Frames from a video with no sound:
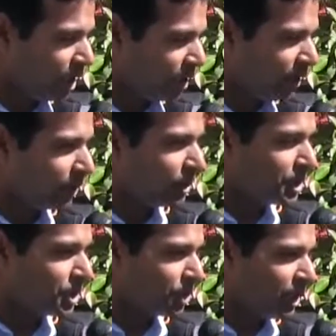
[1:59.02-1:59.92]
Uh, great
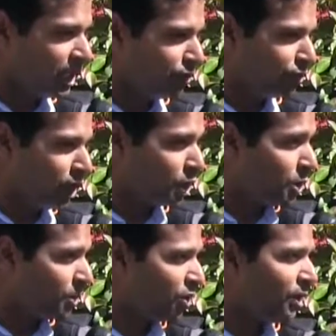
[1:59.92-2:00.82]
question. So we have uh,
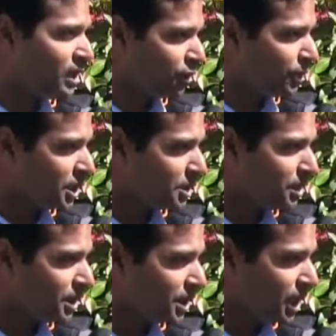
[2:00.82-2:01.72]
two profiles of
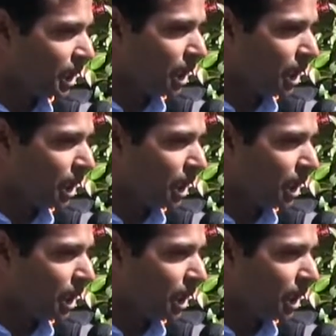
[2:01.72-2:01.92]
customers.